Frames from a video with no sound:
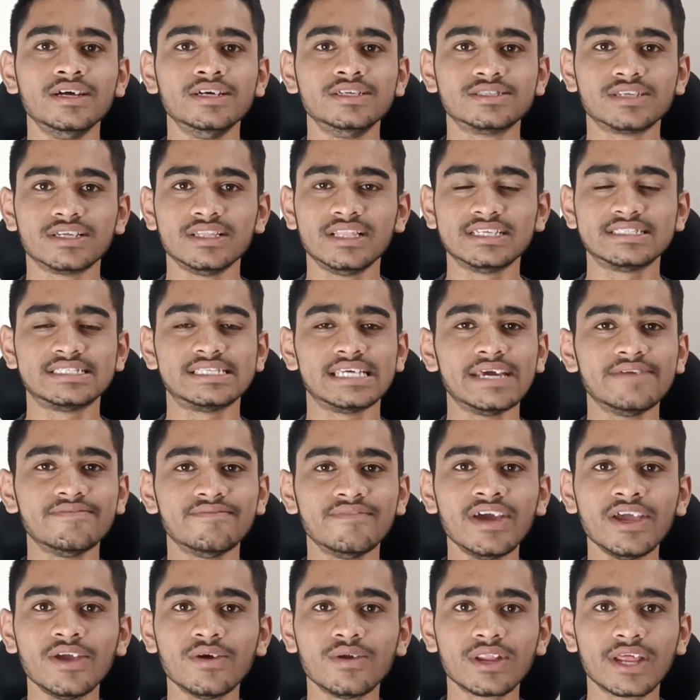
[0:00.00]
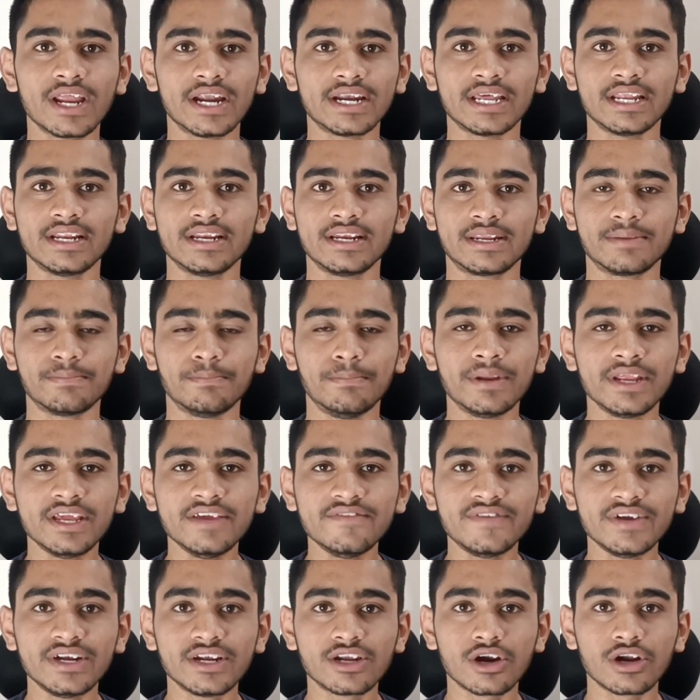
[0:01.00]
So in the same way, you will get a
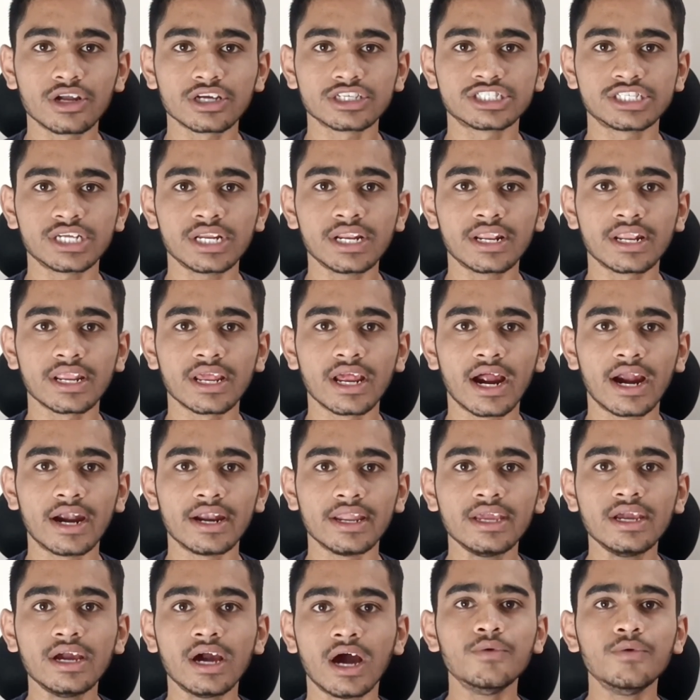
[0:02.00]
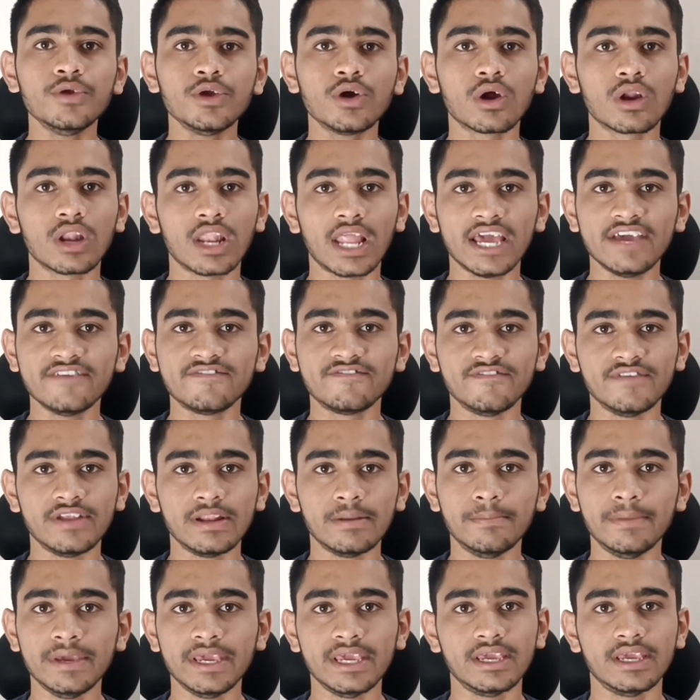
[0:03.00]
brief introduction regarding how your life
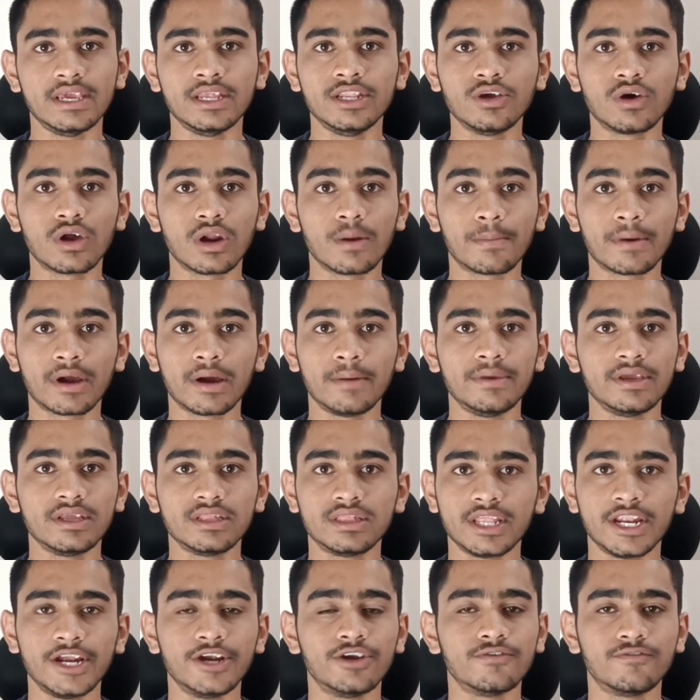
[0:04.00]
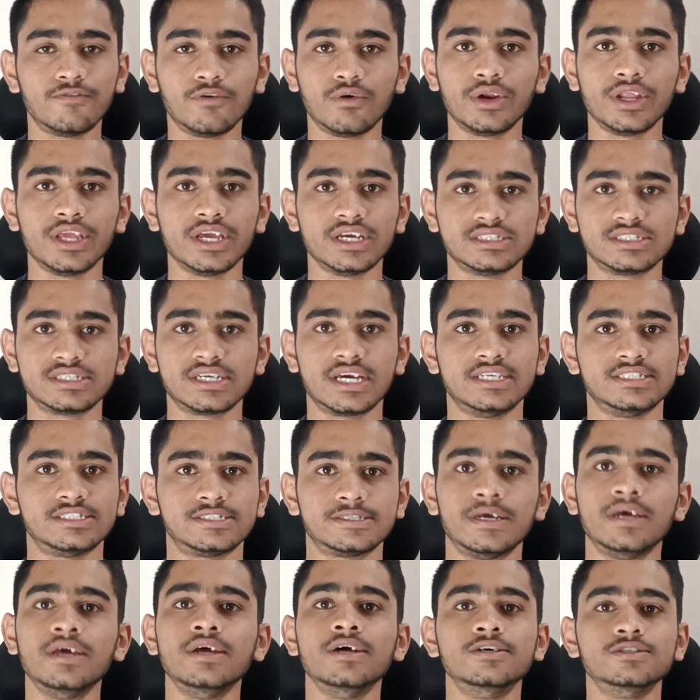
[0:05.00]
will be in your upcoming 3 to 4 years,
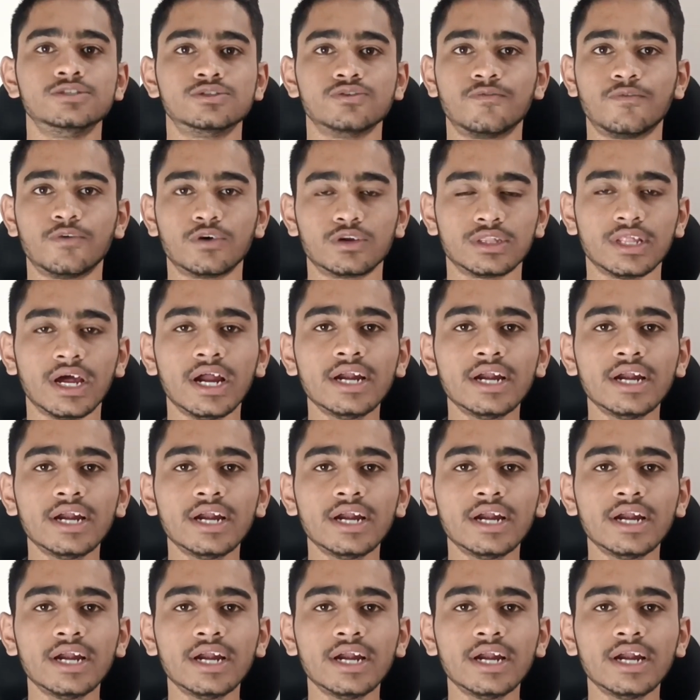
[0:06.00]
guys. So for